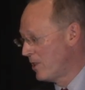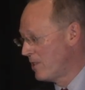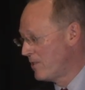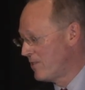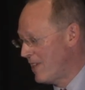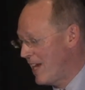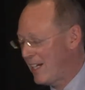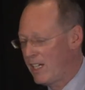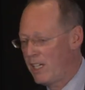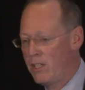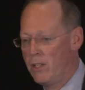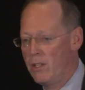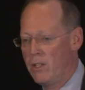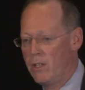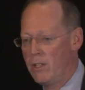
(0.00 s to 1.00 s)
The second
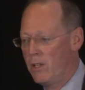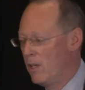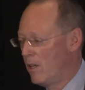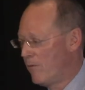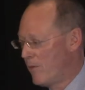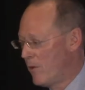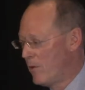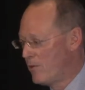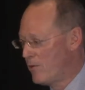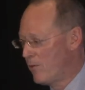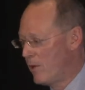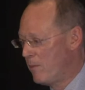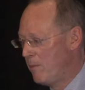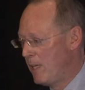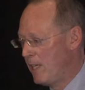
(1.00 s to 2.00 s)
of those
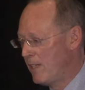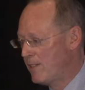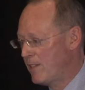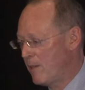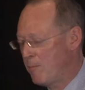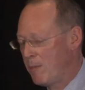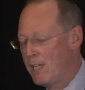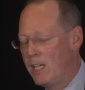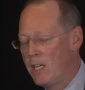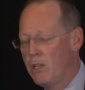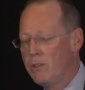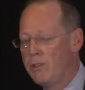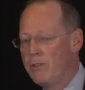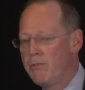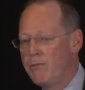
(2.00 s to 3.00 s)
three meetings had been
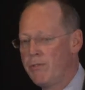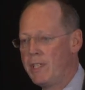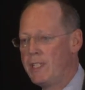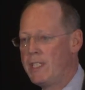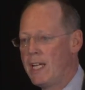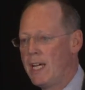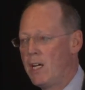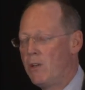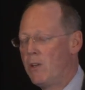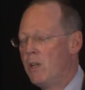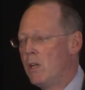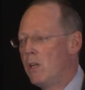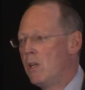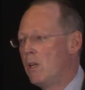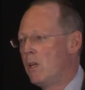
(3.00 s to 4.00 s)
held in Freetown
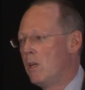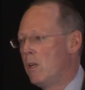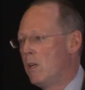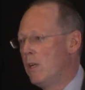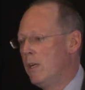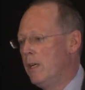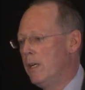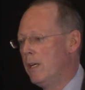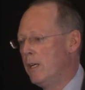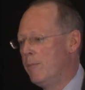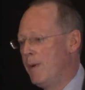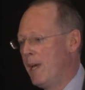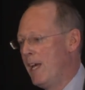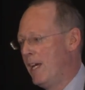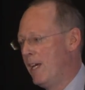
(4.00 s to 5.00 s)

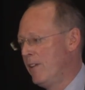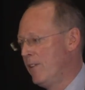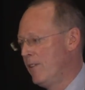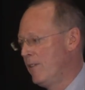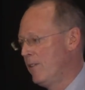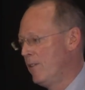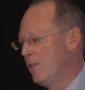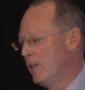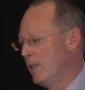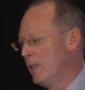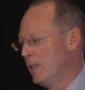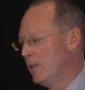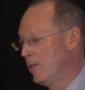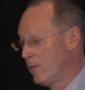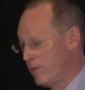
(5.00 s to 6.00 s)
and
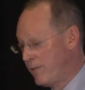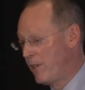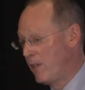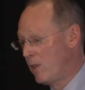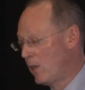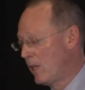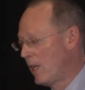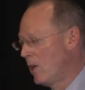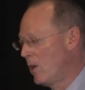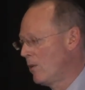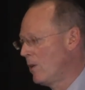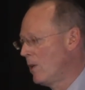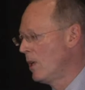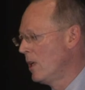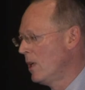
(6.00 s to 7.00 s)
Sierra Leone,
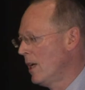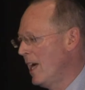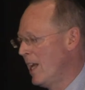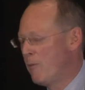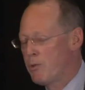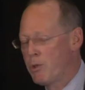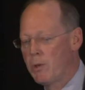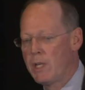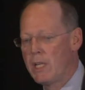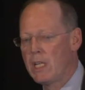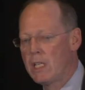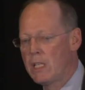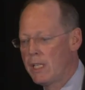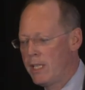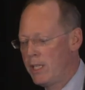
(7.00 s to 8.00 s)
and it was already
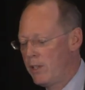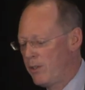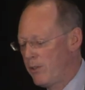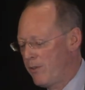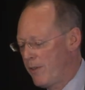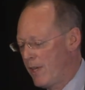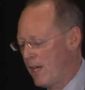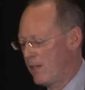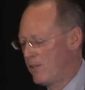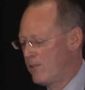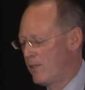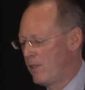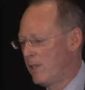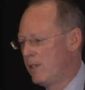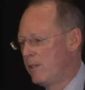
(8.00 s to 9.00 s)
clear that
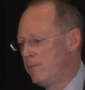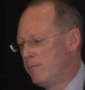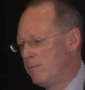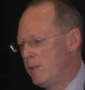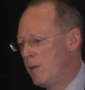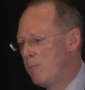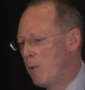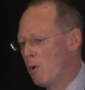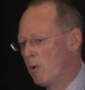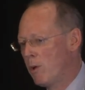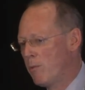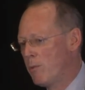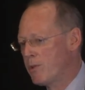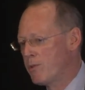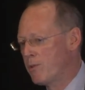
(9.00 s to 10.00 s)
Ebola
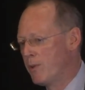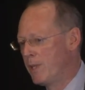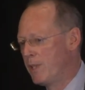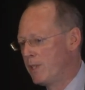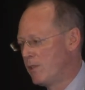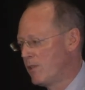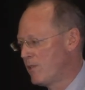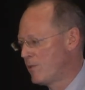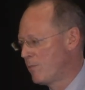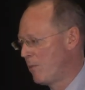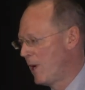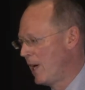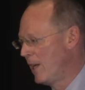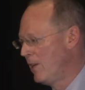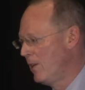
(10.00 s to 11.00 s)
was going to
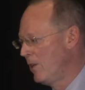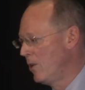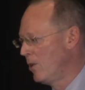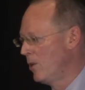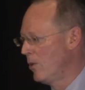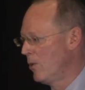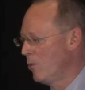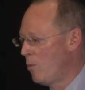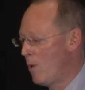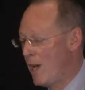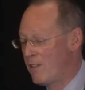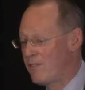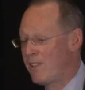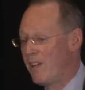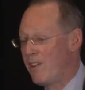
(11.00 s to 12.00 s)
spread
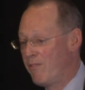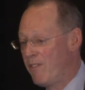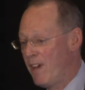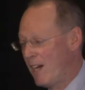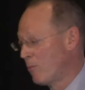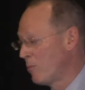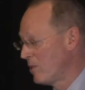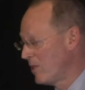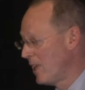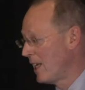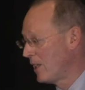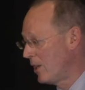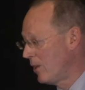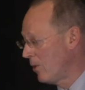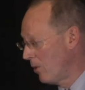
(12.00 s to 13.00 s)
west, and in fact was
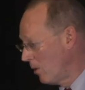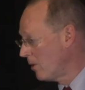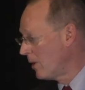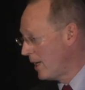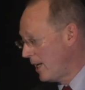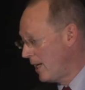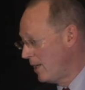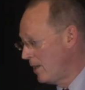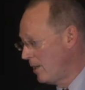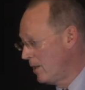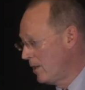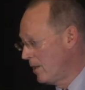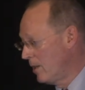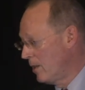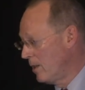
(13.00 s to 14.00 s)
likely already
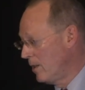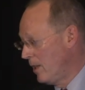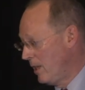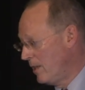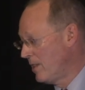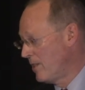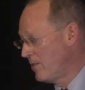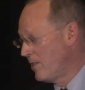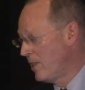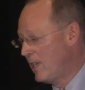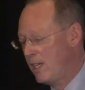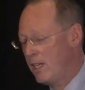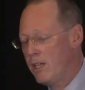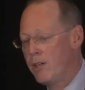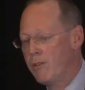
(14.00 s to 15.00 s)
in the
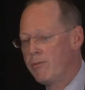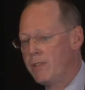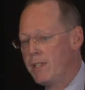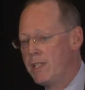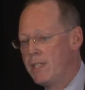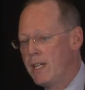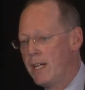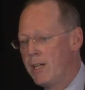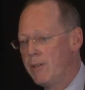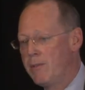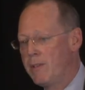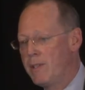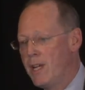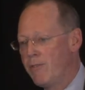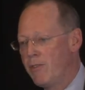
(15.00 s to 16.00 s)
city of Freetown. It
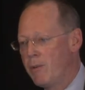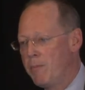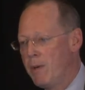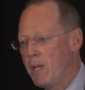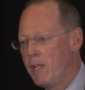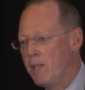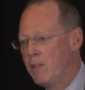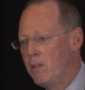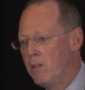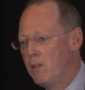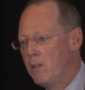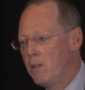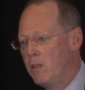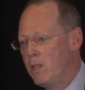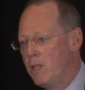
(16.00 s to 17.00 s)
had never been
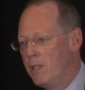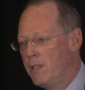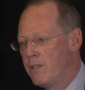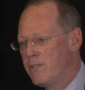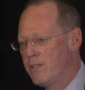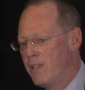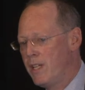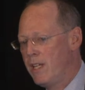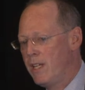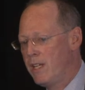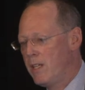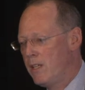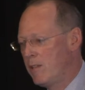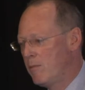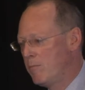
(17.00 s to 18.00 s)
in the
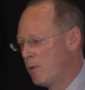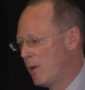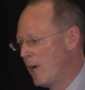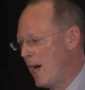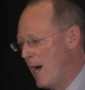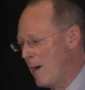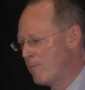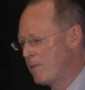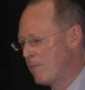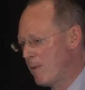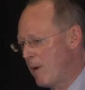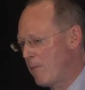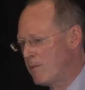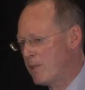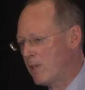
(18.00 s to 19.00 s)
city, perhaps, if
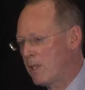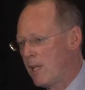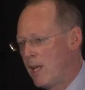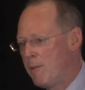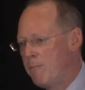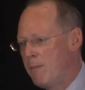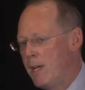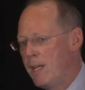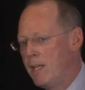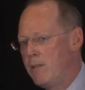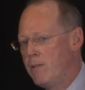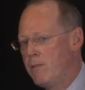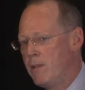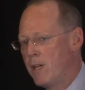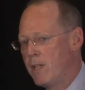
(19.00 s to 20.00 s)
that was the claim made,
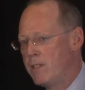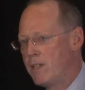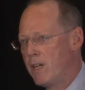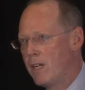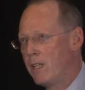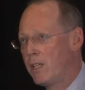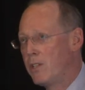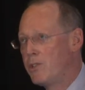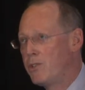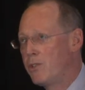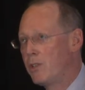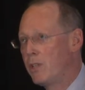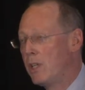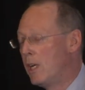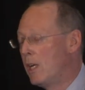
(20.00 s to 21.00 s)
not entirely
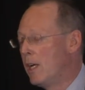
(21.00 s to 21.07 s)
sure.